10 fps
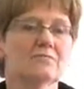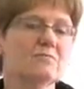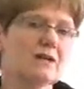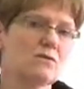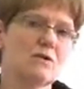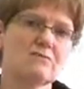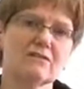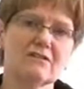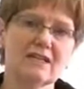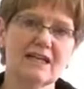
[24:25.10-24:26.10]
Might go out to
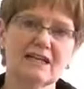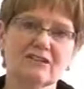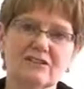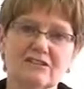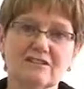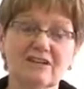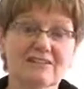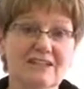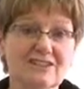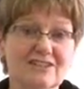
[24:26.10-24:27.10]
the lake, just sit on
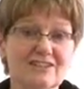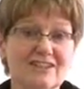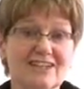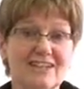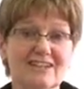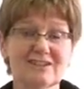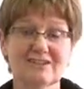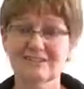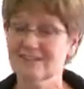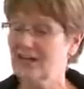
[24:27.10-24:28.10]
the edge of the lake.
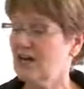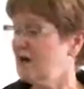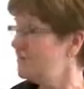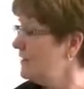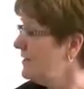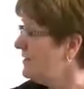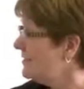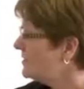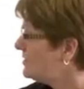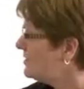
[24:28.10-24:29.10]

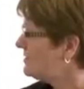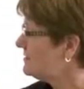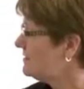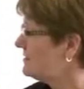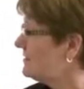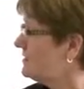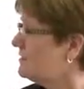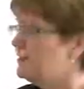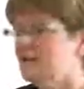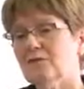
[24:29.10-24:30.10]

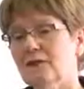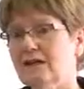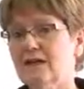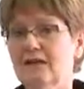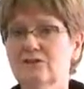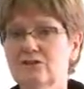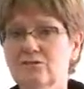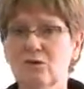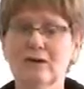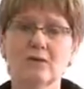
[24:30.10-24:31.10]
You might
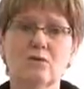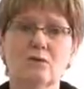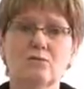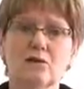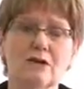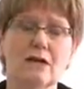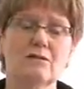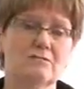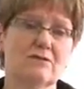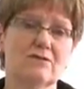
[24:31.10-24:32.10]
want to go and work
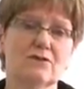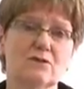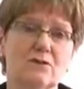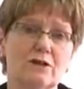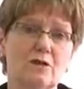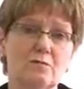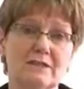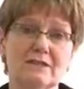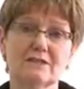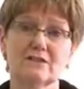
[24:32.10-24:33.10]
out if there's a workout
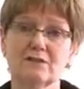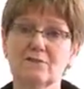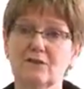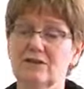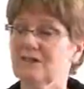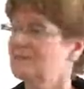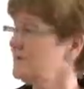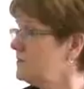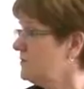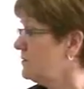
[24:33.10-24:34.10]
place in your community.
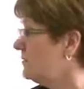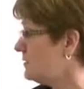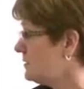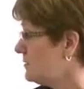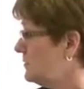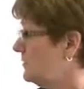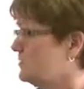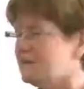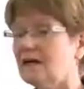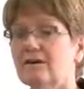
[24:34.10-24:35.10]
Some of the
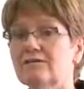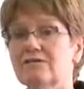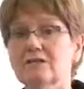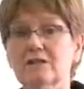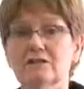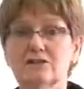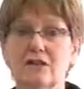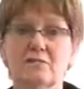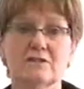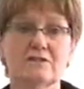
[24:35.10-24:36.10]
communities have little
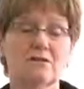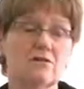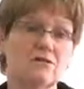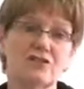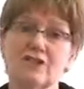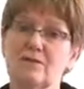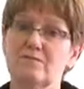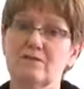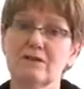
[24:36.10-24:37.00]
gyms. Go to the gym.